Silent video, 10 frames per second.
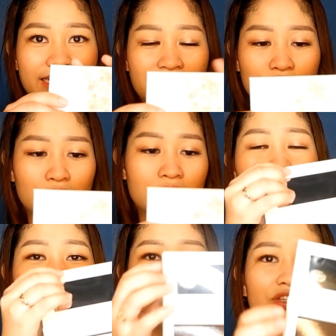So,
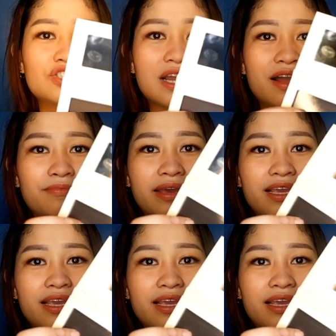magnetic siya.